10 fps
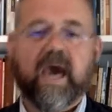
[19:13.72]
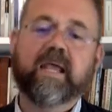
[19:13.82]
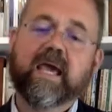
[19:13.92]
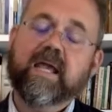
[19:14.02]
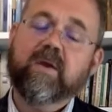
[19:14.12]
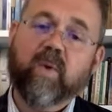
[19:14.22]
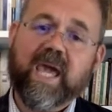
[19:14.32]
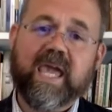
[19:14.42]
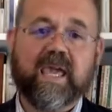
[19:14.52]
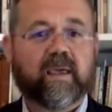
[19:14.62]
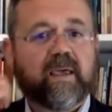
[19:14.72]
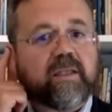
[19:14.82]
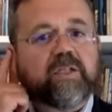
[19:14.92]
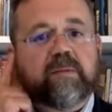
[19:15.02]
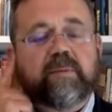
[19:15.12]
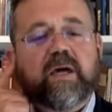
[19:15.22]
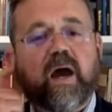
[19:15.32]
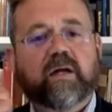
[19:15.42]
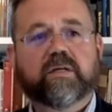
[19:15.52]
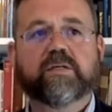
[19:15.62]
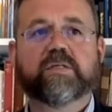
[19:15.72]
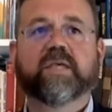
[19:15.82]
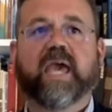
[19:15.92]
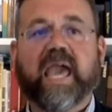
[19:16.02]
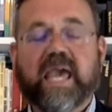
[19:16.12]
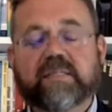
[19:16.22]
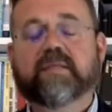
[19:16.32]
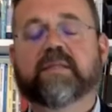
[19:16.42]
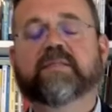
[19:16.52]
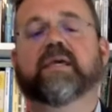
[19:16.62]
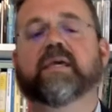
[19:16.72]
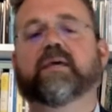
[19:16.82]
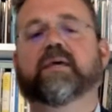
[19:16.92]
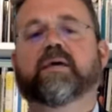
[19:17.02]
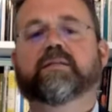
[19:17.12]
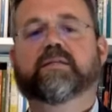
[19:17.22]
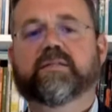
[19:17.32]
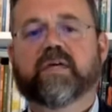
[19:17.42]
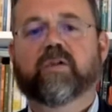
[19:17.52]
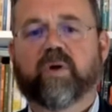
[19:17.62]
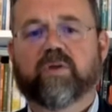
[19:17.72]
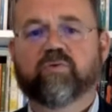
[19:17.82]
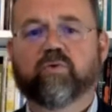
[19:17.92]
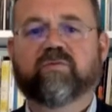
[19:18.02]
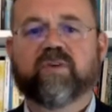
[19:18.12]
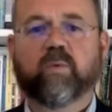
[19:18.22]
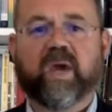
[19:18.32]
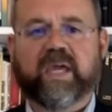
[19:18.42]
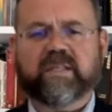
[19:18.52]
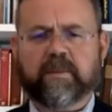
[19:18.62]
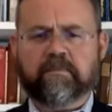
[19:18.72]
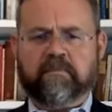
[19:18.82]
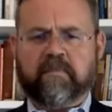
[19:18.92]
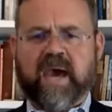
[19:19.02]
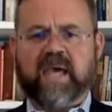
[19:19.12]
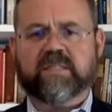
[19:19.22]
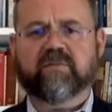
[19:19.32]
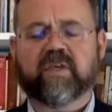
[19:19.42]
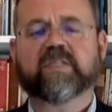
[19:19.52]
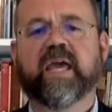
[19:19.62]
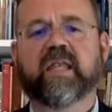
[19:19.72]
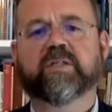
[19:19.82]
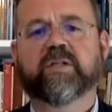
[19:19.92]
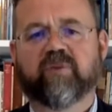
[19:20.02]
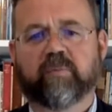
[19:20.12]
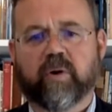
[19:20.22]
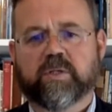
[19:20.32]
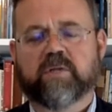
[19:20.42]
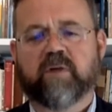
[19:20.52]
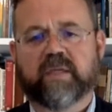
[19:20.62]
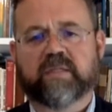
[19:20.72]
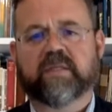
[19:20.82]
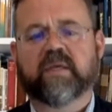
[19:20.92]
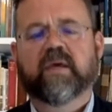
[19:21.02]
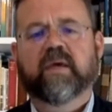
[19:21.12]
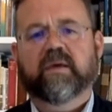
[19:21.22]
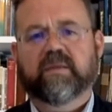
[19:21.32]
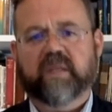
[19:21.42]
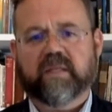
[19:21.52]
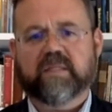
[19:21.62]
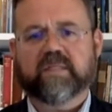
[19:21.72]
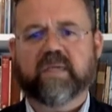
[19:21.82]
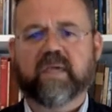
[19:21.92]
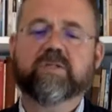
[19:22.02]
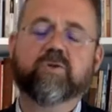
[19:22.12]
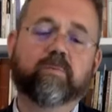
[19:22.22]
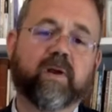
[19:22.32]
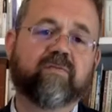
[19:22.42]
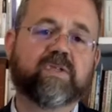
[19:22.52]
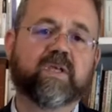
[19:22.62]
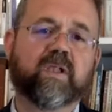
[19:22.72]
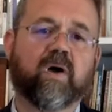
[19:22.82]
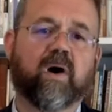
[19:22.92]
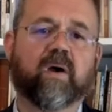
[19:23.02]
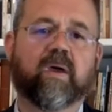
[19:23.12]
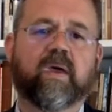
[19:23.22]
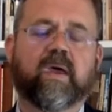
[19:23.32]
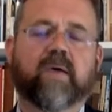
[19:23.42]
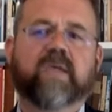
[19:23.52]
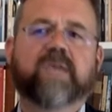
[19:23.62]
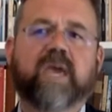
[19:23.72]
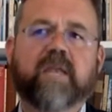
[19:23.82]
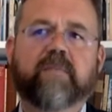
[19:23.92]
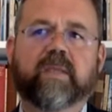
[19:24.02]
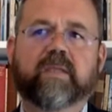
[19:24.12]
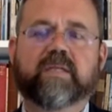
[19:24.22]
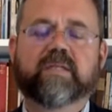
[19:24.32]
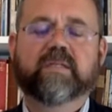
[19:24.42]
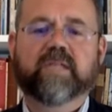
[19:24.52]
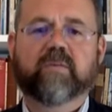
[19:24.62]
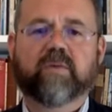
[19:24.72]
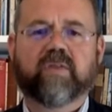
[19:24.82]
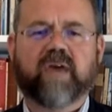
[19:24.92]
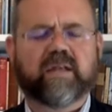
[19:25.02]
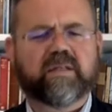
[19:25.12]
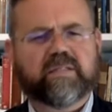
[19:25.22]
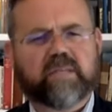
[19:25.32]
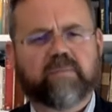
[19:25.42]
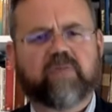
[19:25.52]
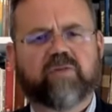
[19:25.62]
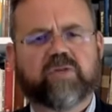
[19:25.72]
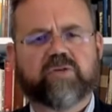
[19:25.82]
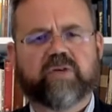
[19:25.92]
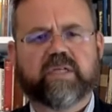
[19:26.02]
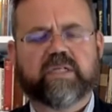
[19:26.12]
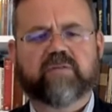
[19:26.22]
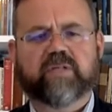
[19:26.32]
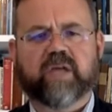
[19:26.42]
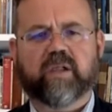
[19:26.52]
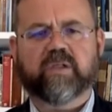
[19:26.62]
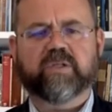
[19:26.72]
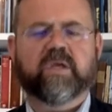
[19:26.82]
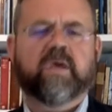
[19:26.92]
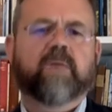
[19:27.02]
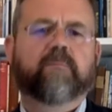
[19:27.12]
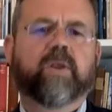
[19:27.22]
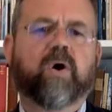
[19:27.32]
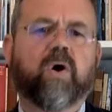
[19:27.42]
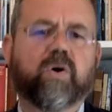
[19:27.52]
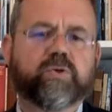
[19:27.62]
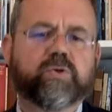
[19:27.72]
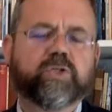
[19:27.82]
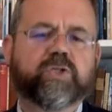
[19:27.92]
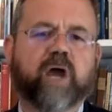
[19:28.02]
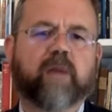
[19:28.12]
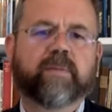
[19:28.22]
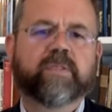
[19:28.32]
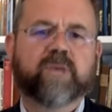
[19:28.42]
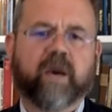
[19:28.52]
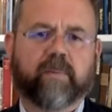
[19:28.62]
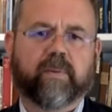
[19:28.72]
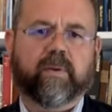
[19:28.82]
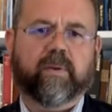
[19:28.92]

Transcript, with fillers: And in a way, Jimmy Carter's hesitancy to deal with Roe v. Wade and the massive extension of abortion rights in the United States through privacy law. His inability to deal with that deeply frustrates evangelicals, but it also sharpens up